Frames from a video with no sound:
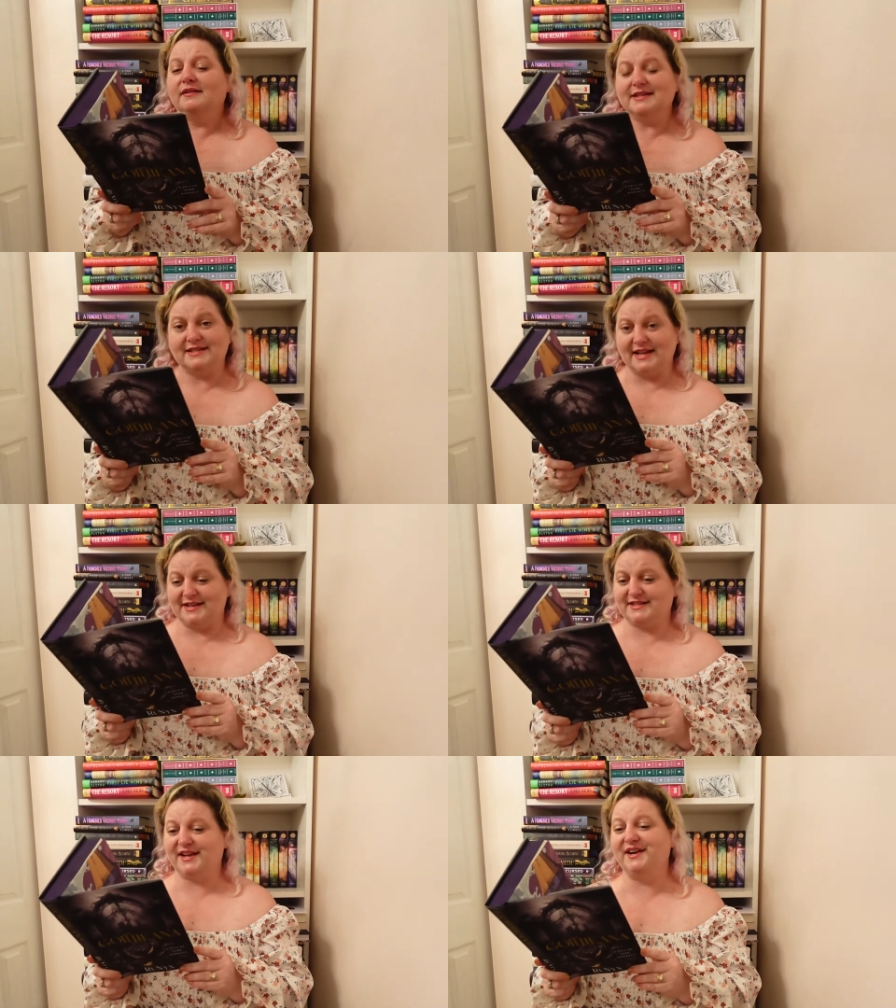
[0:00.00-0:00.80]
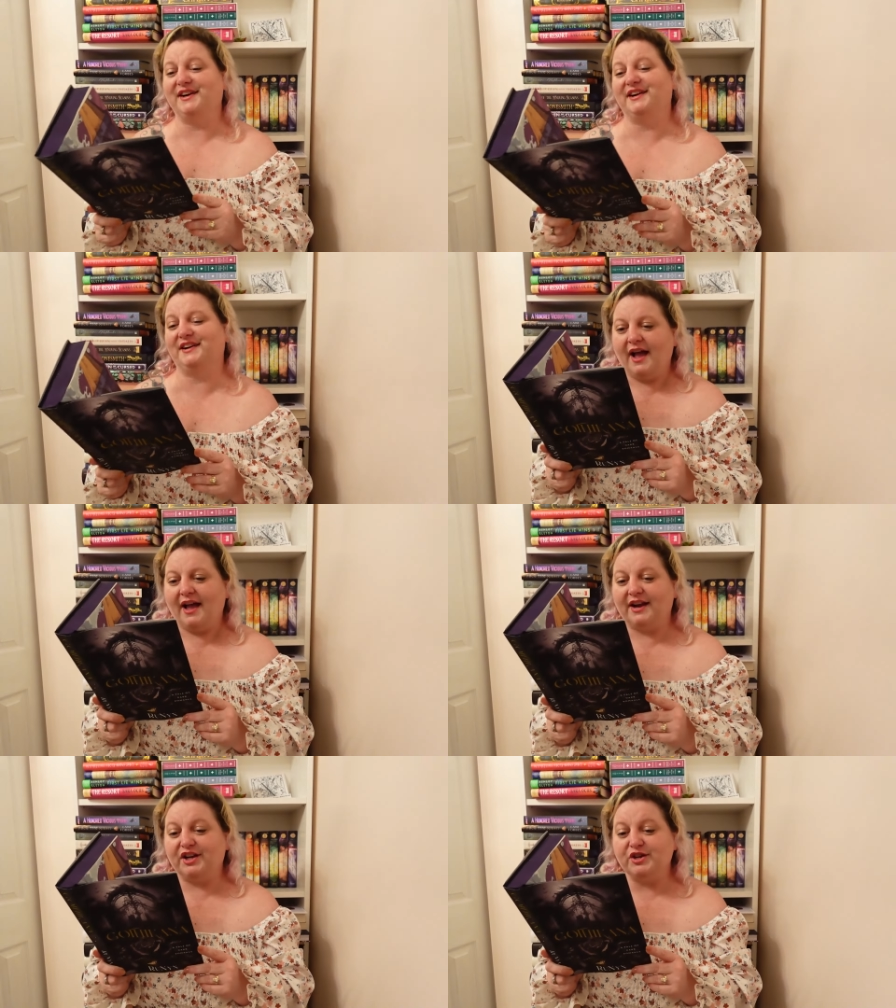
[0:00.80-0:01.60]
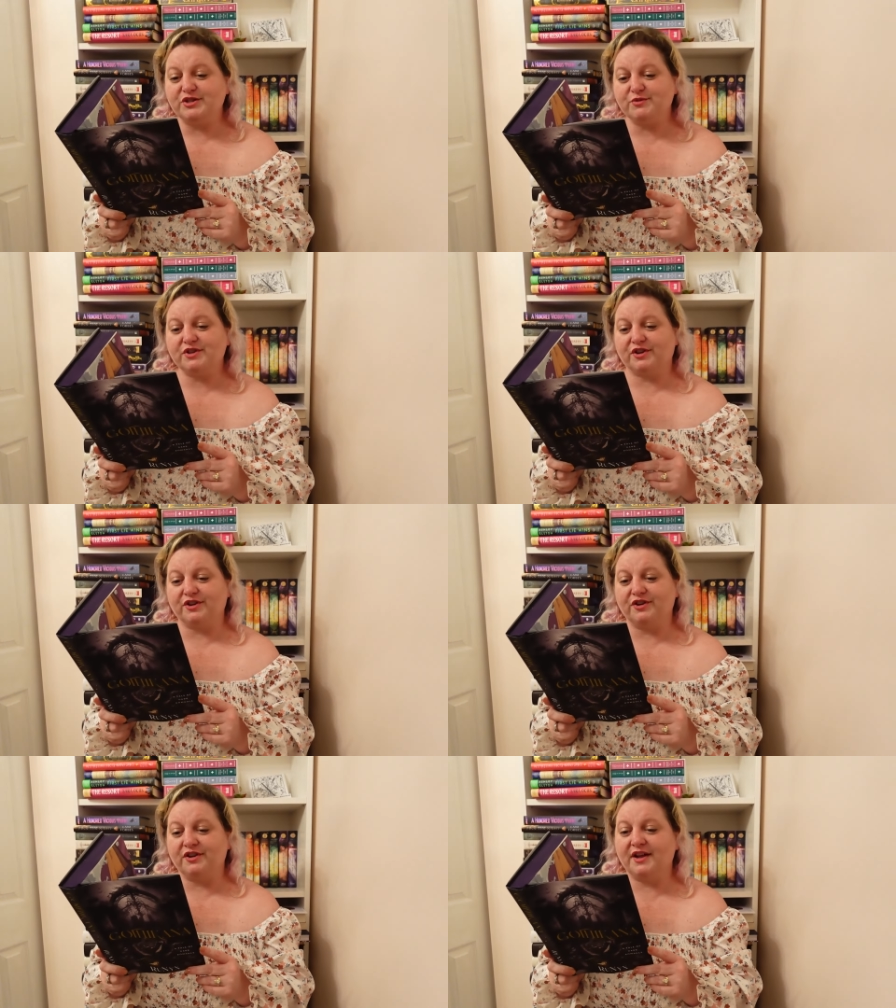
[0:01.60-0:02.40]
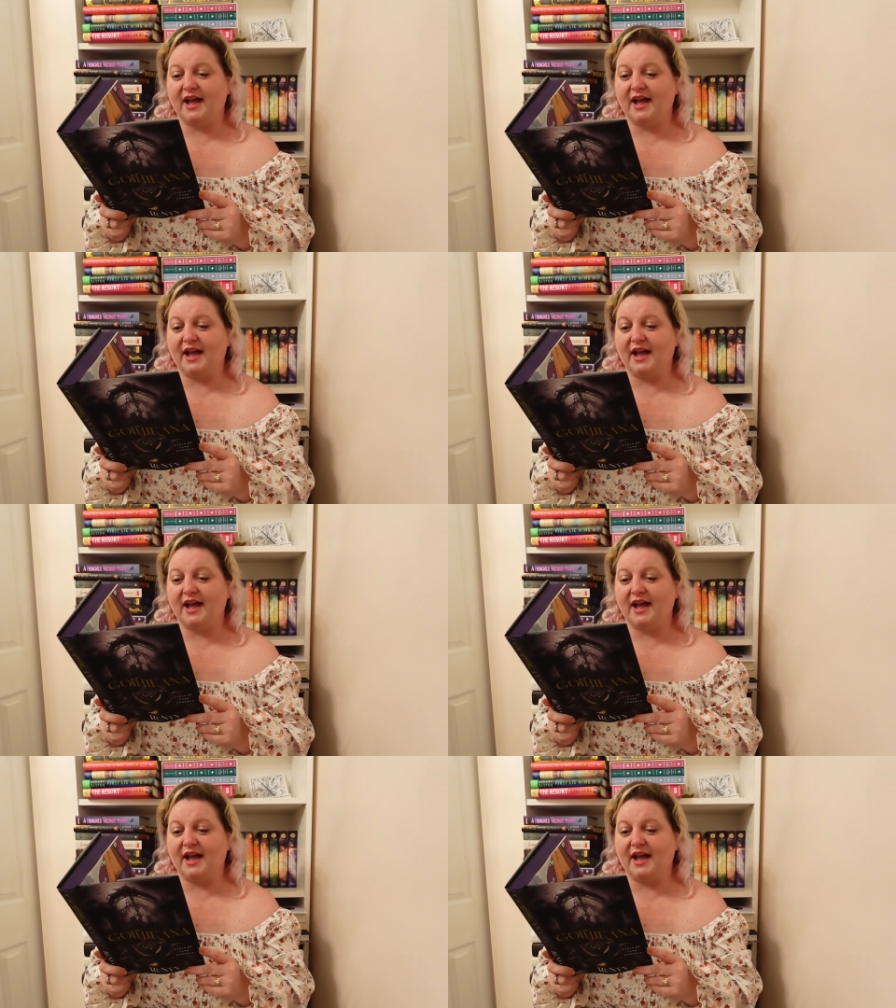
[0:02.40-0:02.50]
This is an unusual girl,